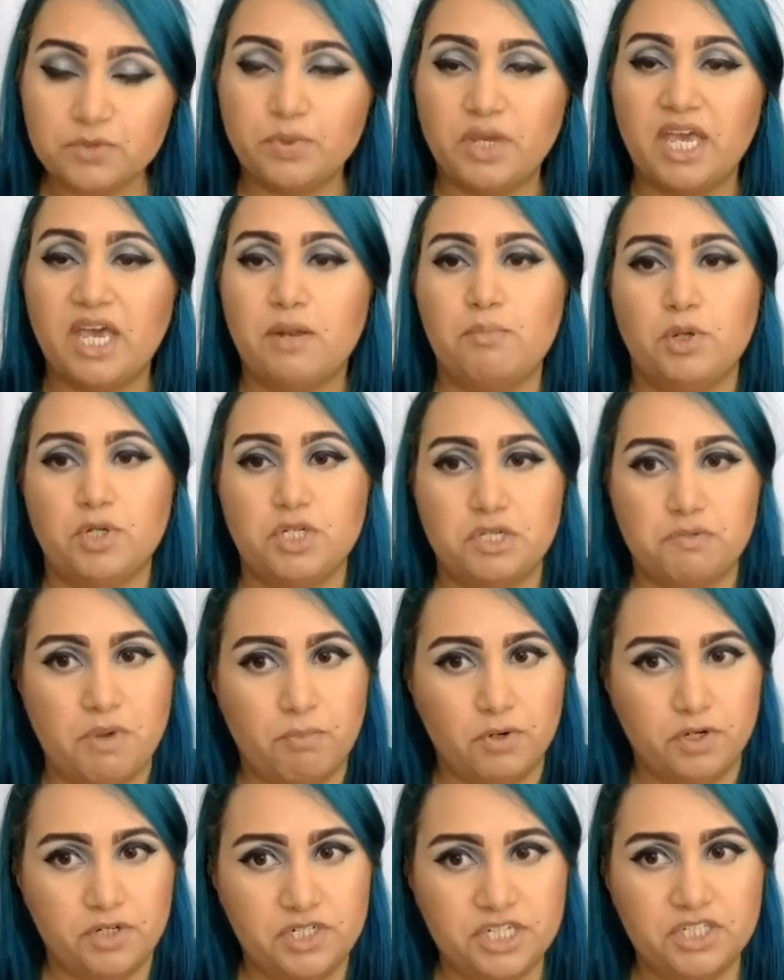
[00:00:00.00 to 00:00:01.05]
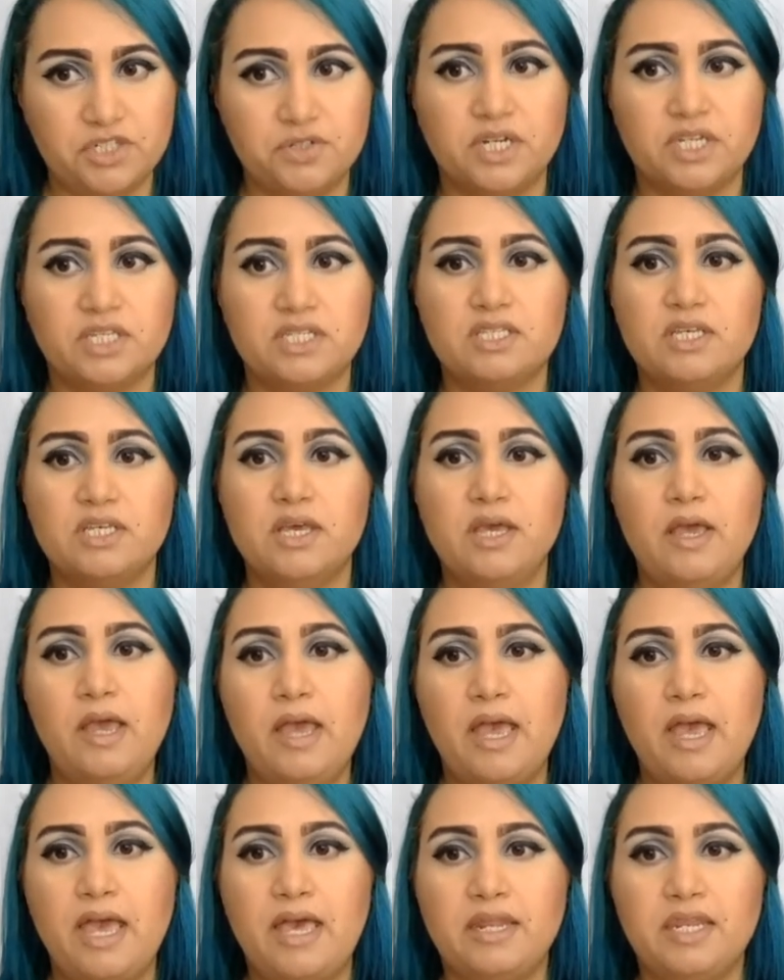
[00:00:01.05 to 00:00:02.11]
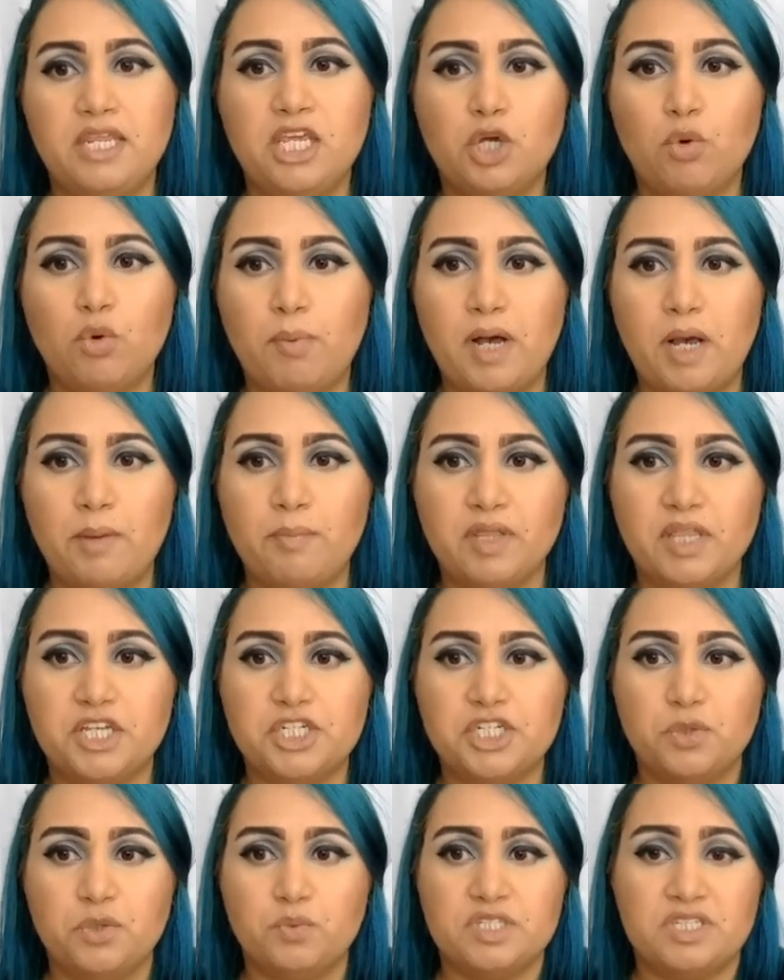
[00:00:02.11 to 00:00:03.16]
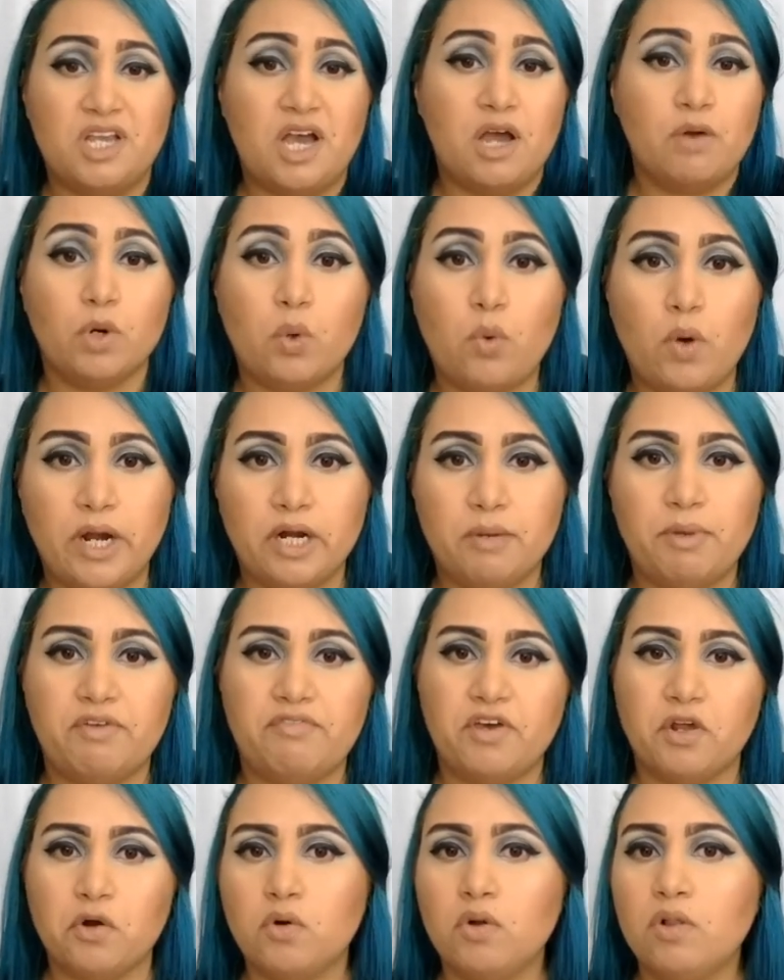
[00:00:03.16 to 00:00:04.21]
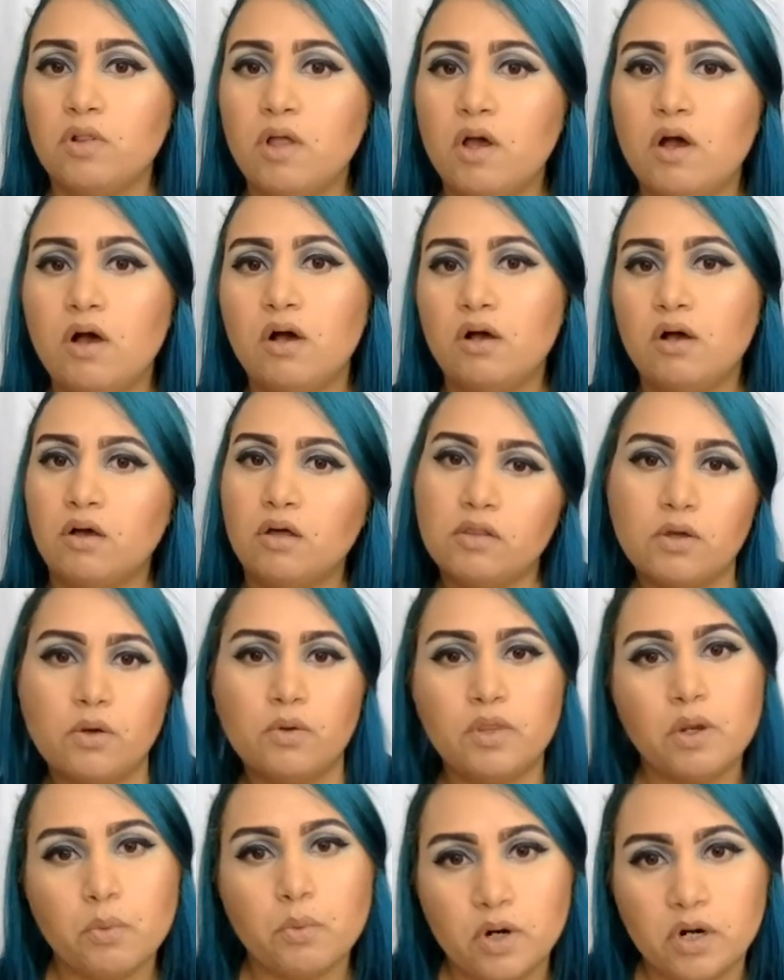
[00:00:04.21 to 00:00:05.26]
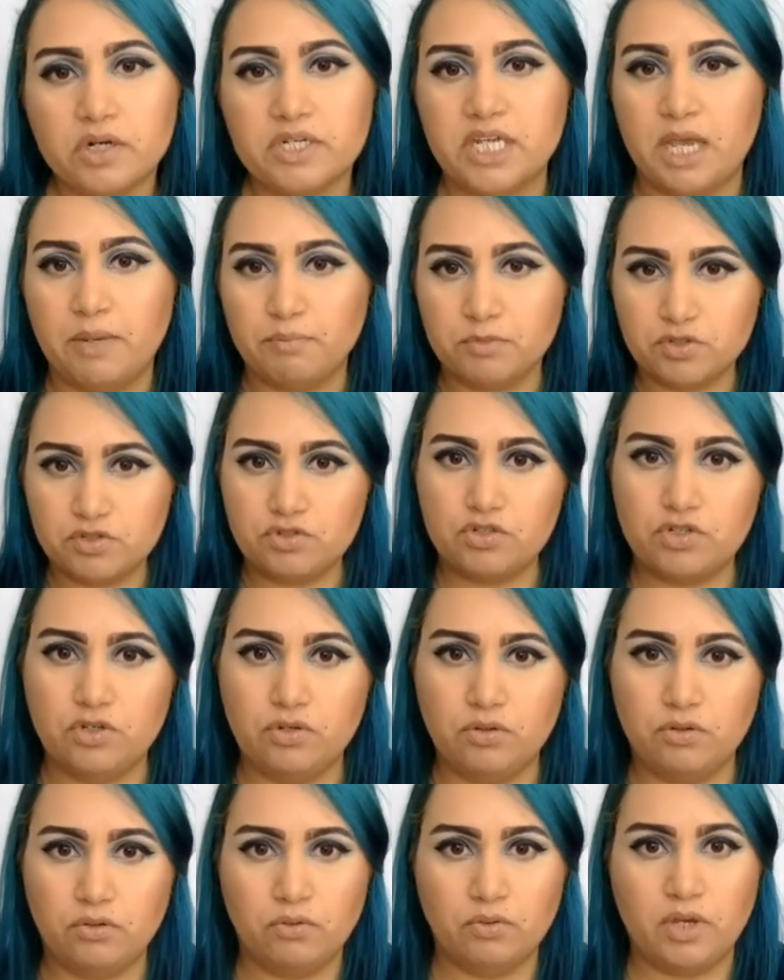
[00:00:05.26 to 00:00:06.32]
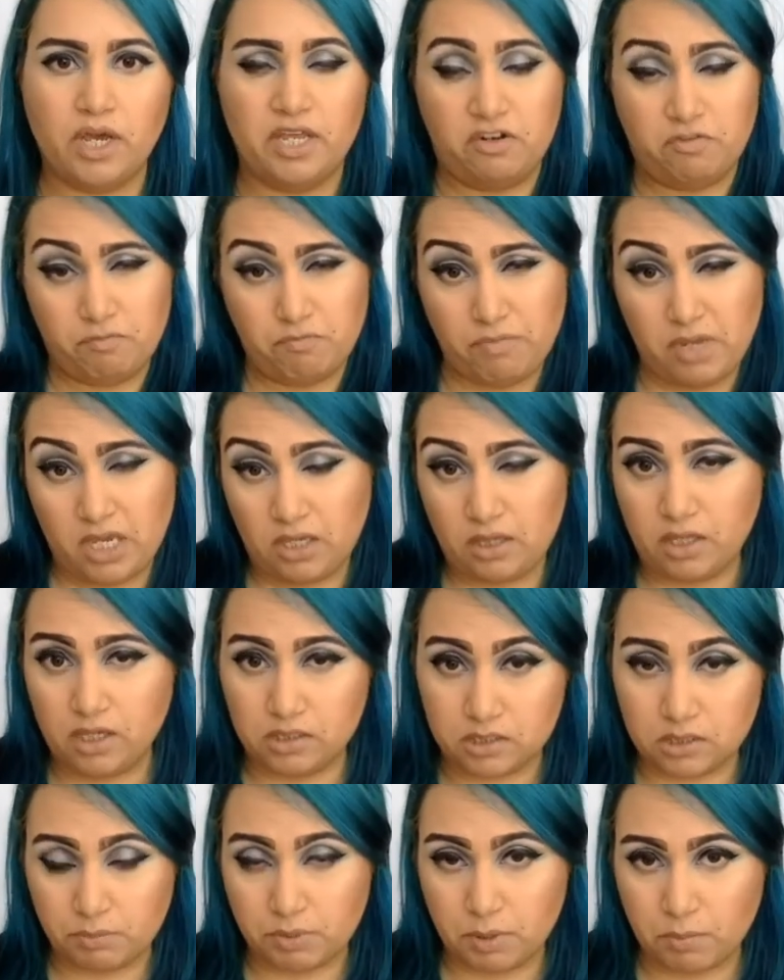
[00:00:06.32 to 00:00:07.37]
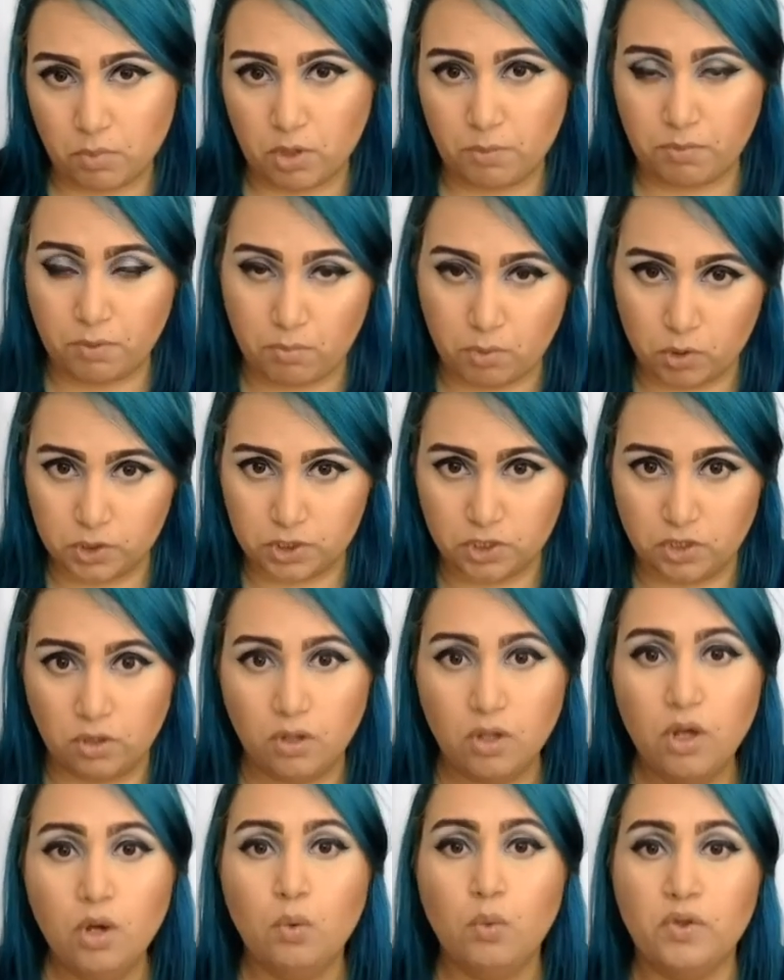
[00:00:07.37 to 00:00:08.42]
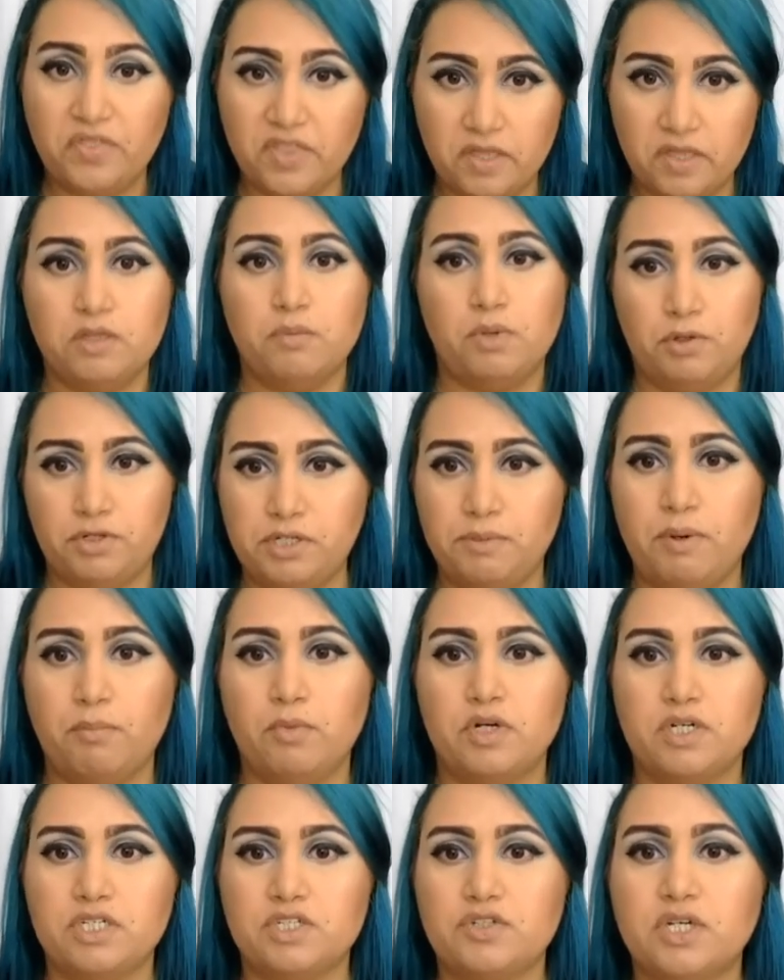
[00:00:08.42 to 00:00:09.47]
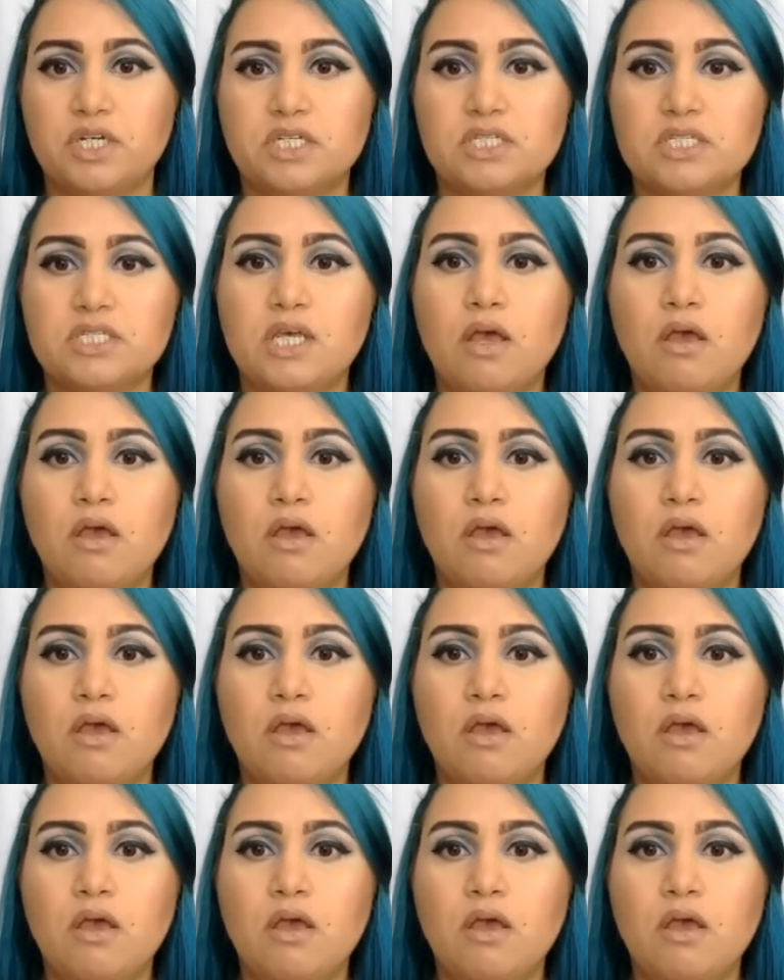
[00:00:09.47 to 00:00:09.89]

We had multi-member districts, and equal population was not required by federal law, although there were attempts to kind of make things a bit more proportional within the multi-member districts.